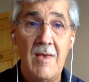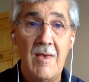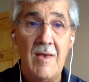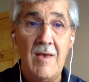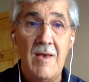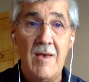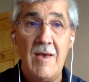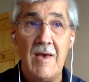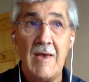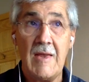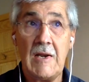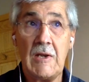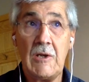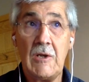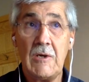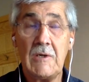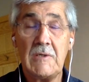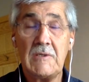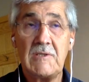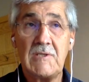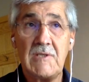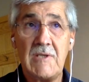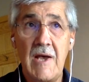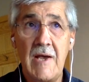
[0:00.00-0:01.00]
And
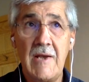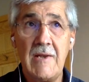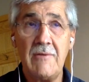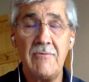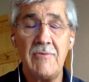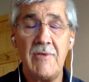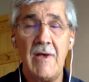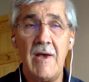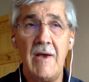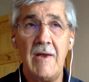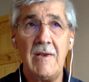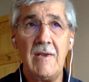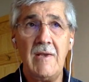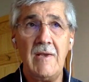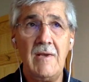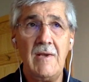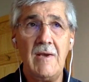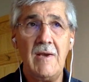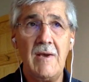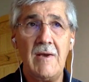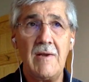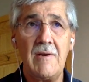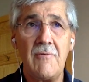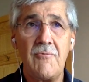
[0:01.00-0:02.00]
alongside of that, he
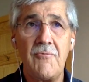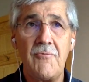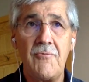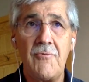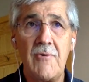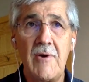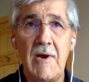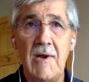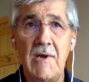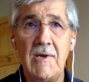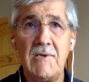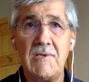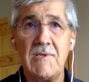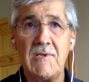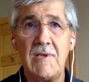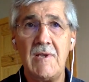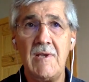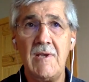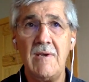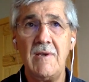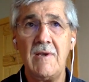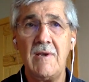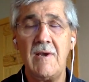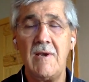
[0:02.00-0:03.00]
had a phrase that he
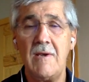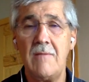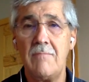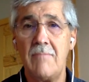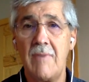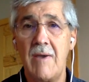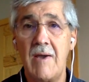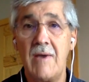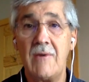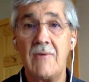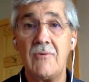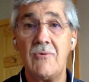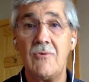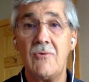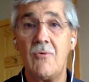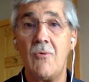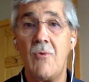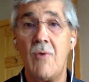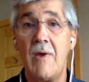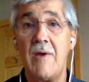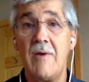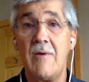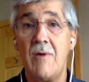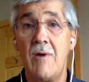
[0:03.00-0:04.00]
came back to
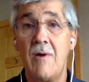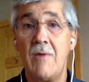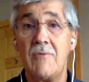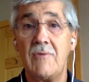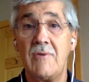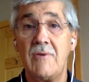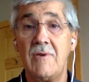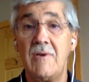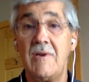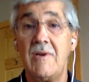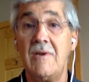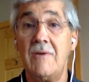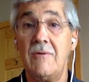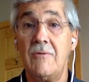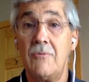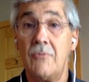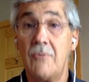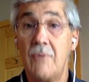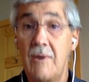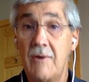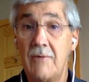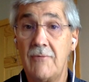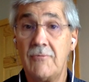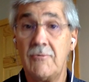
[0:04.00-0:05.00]
quite often in
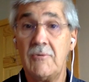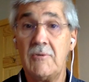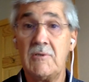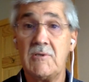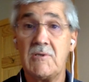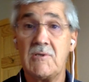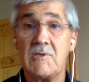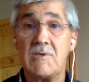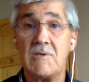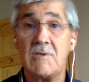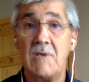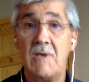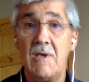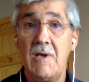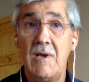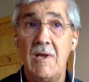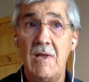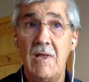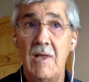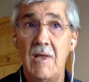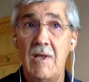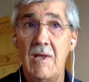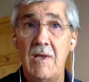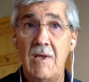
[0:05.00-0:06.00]
reference
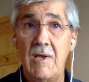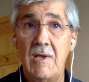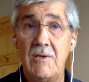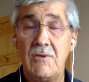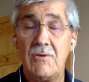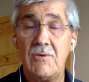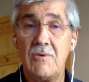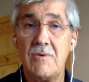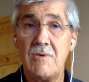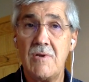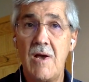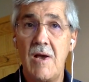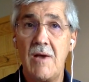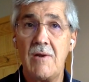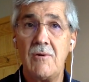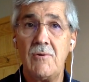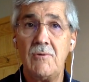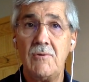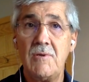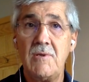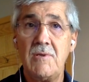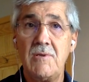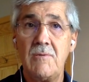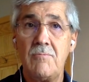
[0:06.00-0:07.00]
to not only
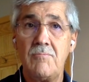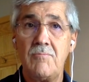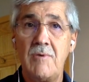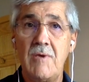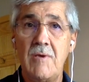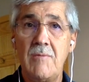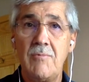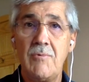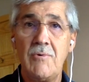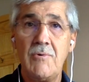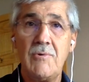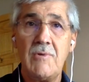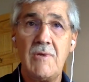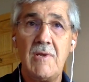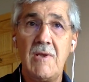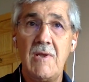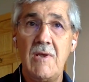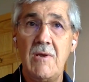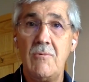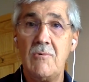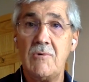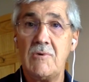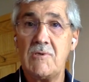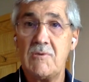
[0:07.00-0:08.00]
the people that he
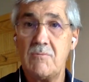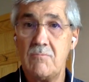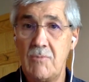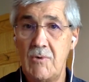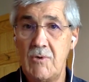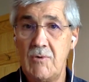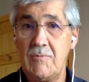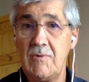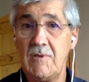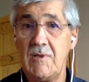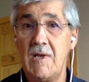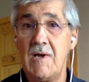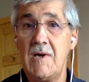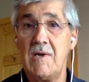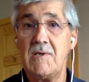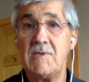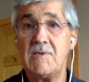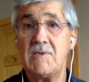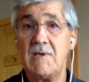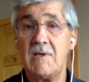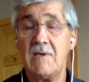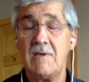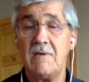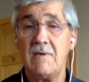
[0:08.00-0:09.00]
was
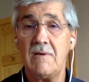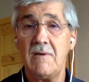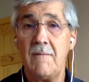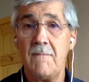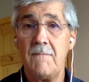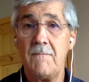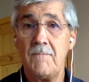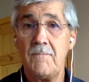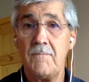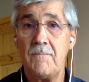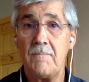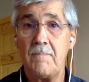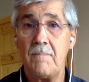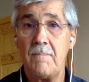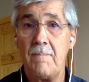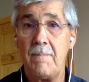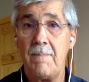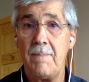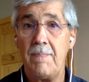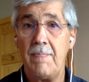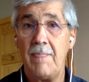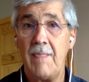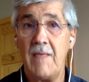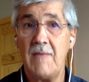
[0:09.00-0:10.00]
mobilizing
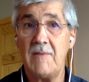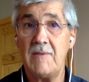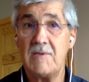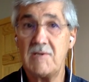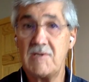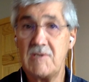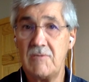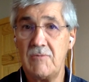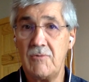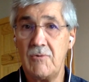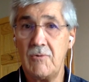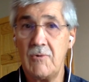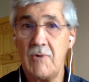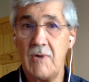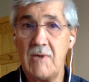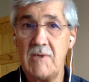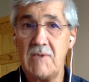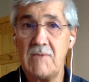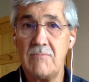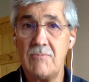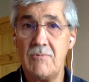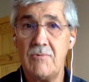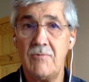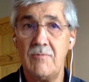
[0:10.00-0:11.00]
in the civil rights
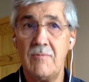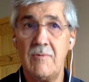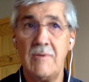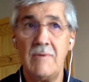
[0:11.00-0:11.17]
movement,